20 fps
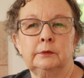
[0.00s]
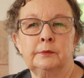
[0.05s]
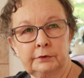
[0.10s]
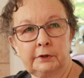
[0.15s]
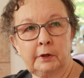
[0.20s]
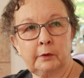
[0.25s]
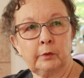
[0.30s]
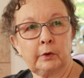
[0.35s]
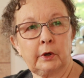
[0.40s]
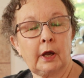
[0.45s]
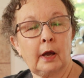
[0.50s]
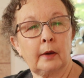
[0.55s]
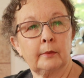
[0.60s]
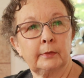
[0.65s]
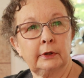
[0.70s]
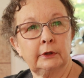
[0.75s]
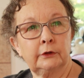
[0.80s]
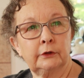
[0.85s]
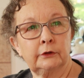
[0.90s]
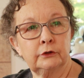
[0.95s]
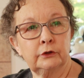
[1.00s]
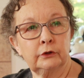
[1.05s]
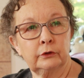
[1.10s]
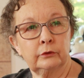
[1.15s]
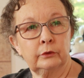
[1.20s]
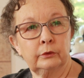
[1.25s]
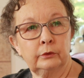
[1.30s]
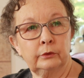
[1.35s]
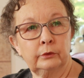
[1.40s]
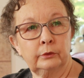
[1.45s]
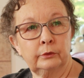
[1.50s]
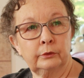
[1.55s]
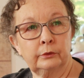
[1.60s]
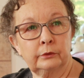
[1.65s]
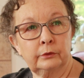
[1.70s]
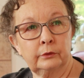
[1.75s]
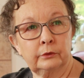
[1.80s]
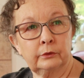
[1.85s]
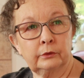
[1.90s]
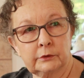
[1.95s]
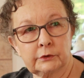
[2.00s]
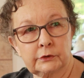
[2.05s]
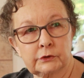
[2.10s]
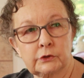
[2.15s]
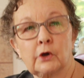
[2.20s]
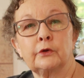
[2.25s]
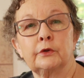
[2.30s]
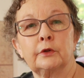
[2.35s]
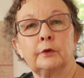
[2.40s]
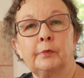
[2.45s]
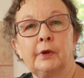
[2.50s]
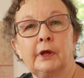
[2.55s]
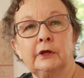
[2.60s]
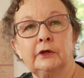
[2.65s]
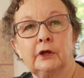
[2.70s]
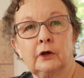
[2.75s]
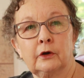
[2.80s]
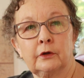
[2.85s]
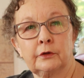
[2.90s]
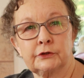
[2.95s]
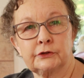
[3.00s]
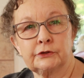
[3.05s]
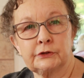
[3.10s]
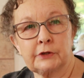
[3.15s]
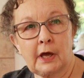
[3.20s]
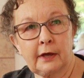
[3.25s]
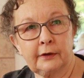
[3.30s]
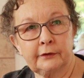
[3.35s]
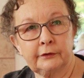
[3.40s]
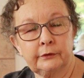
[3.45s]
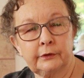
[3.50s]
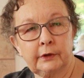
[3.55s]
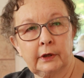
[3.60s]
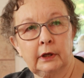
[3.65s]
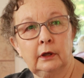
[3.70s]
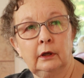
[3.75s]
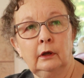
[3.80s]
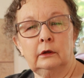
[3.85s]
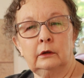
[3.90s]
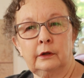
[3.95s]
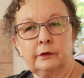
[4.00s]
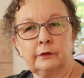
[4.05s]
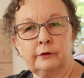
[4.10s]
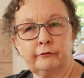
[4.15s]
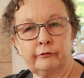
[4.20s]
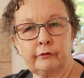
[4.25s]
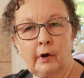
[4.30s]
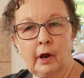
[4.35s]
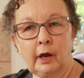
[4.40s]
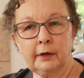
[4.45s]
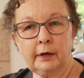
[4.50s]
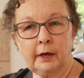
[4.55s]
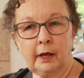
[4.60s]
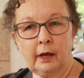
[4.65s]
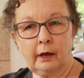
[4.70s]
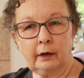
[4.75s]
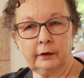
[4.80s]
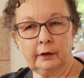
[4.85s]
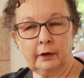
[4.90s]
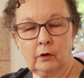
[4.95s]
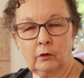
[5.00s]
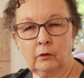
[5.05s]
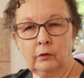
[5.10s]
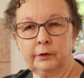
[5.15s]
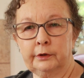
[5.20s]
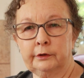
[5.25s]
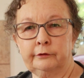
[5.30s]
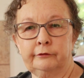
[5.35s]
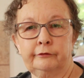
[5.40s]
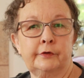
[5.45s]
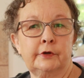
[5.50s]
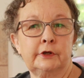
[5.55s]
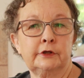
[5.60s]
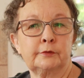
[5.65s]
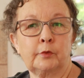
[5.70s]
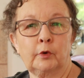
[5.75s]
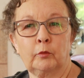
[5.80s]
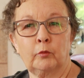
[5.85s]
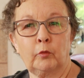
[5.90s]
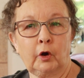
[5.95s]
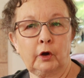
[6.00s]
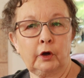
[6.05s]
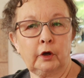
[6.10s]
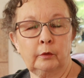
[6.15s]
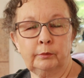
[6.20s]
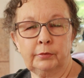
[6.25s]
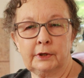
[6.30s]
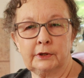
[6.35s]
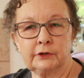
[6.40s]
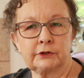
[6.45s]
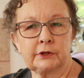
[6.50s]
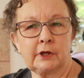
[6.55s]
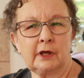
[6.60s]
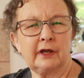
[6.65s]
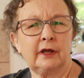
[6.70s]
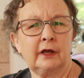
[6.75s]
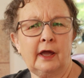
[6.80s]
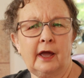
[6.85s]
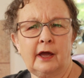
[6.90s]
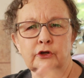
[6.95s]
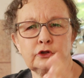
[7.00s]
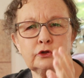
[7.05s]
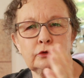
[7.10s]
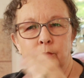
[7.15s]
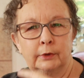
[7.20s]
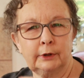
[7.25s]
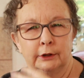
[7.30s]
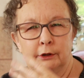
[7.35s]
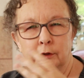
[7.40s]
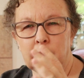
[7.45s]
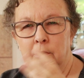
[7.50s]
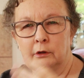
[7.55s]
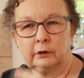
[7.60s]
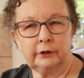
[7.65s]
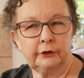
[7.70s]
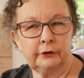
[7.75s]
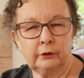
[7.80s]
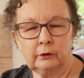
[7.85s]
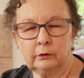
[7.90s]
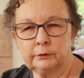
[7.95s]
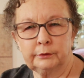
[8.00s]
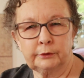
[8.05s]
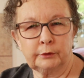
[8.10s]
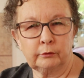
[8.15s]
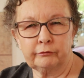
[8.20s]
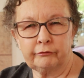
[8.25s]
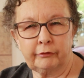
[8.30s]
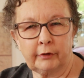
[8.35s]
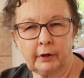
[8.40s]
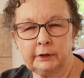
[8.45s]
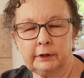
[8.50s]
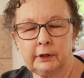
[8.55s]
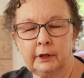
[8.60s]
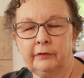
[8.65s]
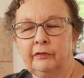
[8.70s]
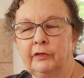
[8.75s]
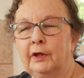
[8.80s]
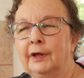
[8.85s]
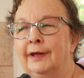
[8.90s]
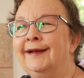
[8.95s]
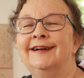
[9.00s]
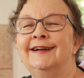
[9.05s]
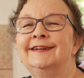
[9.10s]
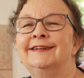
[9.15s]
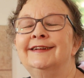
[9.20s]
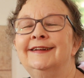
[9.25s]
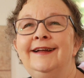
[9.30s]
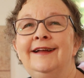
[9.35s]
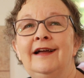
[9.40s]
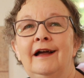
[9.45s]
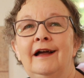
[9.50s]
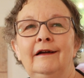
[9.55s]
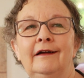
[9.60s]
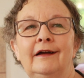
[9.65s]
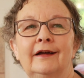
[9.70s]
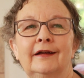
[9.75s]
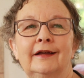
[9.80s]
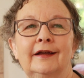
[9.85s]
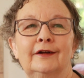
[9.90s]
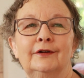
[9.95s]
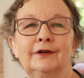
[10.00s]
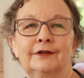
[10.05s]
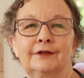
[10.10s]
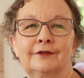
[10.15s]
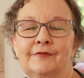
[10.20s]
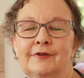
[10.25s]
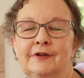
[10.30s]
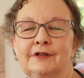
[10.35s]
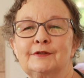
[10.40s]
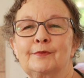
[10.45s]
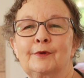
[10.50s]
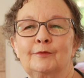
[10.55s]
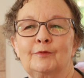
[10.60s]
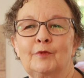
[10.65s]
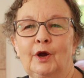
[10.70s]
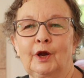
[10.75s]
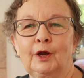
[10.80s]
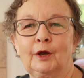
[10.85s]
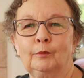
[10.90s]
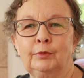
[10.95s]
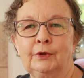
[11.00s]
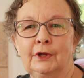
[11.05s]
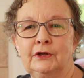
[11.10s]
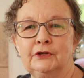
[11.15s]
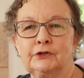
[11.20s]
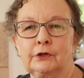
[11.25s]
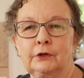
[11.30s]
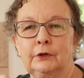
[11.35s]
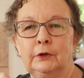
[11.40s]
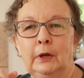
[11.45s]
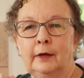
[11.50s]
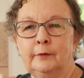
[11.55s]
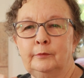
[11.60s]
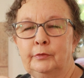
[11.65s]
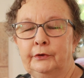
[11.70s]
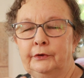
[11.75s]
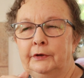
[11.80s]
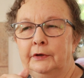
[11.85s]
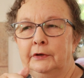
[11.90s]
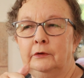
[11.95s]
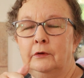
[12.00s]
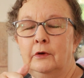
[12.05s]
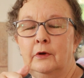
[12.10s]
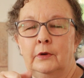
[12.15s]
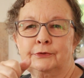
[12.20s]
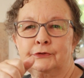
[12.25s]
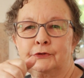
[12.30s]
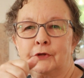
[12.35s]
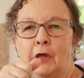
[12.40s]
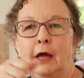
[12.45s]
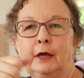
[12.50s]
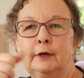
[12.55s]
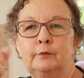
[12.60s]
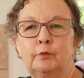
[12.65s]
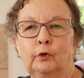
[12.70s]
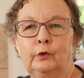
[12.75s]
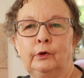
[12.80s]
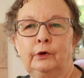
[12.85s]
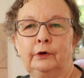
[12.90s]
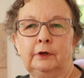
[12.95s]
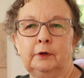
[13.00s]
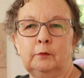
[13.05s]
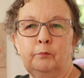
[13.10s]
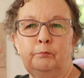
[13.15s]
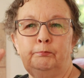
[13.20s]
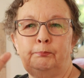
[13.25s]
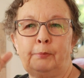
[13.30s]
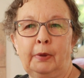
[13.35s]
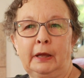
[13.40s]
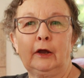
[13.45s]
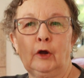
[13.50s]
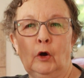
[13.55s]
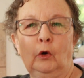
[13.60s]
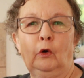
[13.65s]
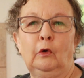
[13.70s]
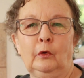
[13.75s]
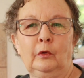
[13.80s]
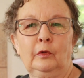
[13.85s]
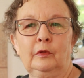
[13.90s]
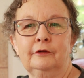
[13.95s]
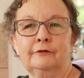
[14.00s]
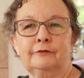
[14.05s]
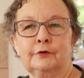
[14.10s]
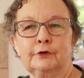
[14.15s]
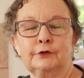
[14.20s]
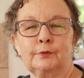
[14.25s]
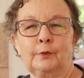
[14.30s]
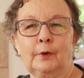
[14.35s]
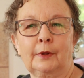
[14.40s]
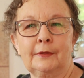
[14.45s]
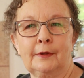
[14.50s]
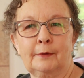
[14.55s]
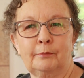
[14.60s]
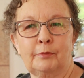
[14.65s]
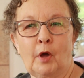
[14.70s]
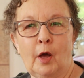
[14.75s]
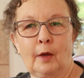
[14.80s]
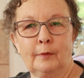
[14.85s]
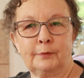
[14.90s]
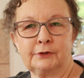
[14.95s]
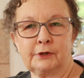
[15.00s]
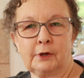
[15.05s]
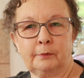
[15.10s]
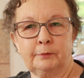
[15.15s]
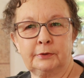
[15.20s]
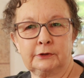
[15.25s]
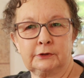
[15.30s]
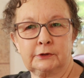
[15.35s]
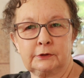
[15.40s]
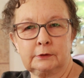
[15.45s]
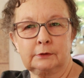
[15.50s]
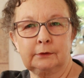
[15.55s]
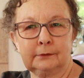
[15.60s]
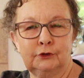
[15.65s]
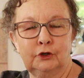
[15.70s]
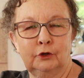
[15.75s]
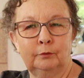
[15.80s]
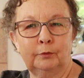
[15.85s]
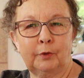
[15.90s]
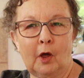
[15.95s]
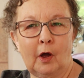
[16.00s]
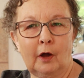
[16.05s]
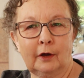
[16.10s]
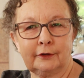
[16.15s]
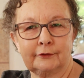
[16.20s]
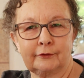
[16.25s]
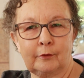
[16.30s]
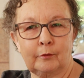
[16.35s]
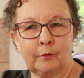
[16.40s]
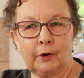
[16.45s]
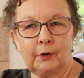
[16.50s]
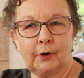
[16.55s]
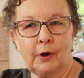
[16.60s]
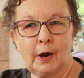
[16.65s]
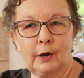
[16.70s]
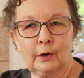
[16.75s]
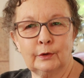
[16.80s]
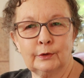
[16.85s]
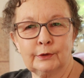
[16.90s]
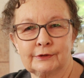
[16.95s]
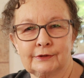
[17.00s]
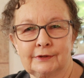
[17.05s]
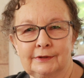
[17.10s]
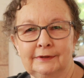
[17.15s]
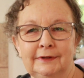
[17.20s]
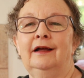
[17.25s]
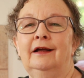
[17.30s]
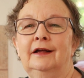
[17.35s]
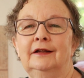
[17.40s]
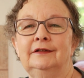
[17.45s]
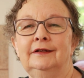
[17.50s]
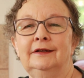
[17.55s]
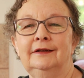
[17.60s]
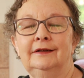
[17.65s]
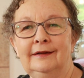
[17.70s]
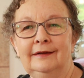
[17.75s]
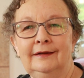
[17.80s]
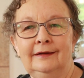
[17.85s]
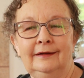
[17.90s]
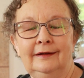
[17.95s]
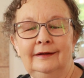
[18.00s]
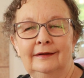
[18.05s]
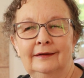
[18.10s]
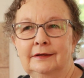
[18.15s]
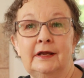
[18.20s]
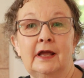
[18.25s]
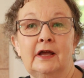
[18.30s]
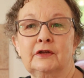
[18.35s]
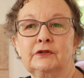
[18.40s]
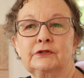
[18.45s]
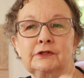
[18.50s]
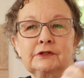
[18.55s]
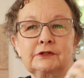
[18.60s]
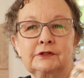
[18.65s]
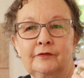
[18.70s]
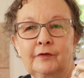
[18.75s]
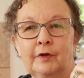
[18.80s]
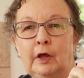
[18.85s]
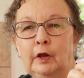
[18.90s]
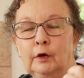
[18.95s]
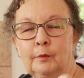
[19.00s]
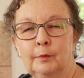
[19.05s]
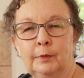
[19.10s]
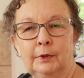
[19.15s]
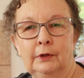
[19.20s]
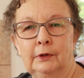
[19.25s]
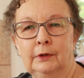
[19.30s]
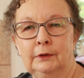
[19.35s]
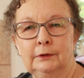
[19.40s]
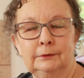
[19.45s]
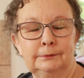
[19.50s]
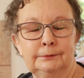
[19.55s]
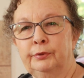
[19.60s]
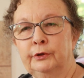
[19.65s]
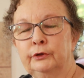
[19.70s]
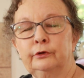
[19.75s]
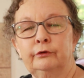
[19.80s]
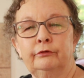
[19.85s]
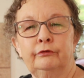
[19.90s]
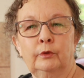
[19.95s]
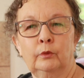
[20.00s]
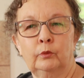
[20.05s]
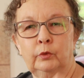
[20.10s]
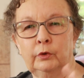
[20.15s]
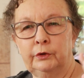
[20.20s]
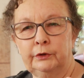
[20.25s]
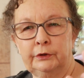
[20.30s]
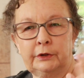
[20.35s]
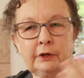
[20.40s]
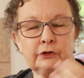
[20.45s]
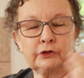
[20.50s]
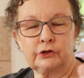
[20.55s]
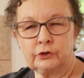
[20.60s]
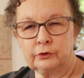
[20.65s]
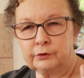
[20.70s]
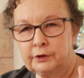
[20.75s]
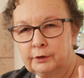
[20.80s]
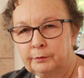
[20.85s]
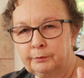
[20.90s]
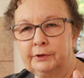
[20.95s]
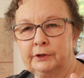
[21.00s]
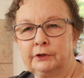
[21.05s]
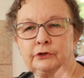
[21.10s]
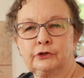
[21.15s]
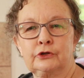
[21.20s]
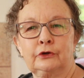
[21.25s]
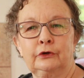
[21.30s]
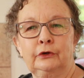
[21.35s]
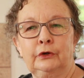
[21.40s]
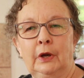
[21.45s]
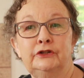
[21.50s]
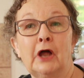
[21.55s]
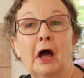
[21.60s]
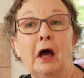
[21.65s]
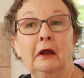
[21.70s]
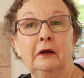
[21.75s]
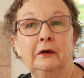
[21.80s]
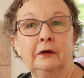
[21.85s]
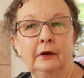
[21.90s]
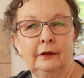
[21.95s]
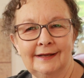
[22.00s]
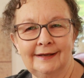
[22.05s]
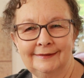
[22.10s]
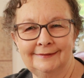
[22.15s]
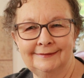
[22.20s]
They were coming to start the painting on the Saturday, and on the Friday I go into Facebook Marketplace. I casually look, don't find anything. I go into Facebook Marketplace and I put in sideboard, and bingo, the first one that pops up is 2 blocks from our house. Yes, it's available. Beautiful wood. I'll show you a picture. Done.